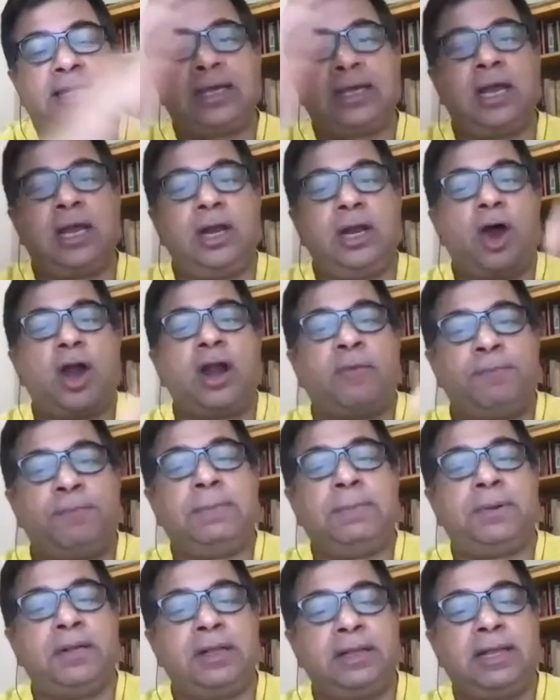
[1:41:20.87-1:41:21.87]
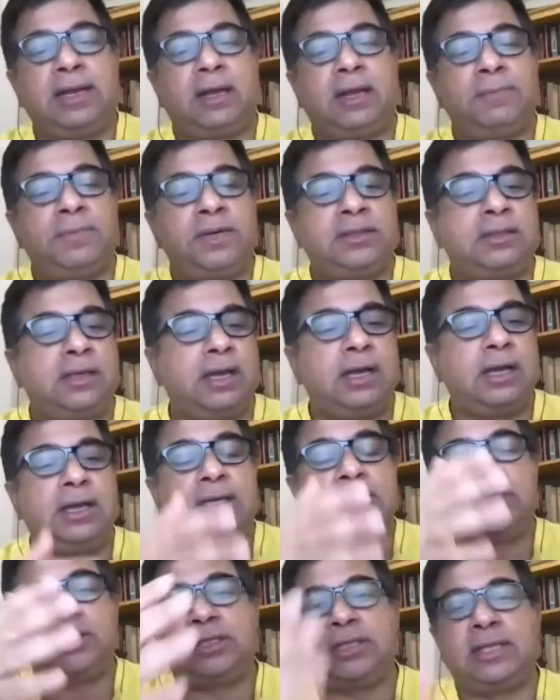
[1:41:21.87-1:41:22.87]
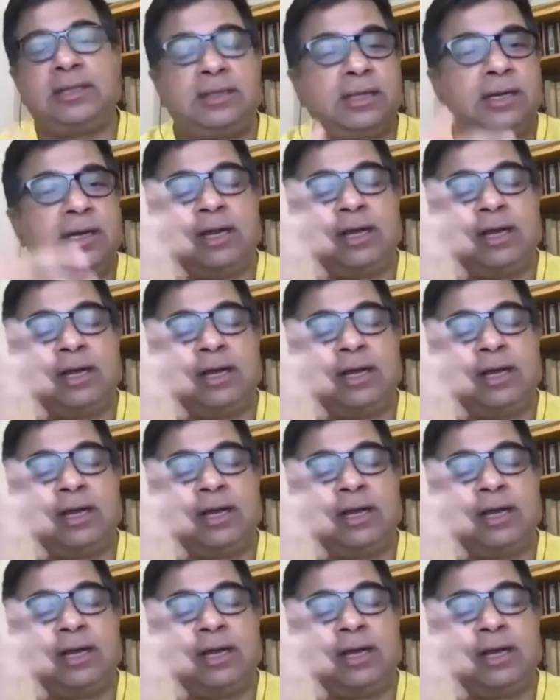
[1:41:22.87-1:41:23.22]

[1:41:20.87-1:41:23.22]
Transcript: I think a lot of people that Amrita and Jitender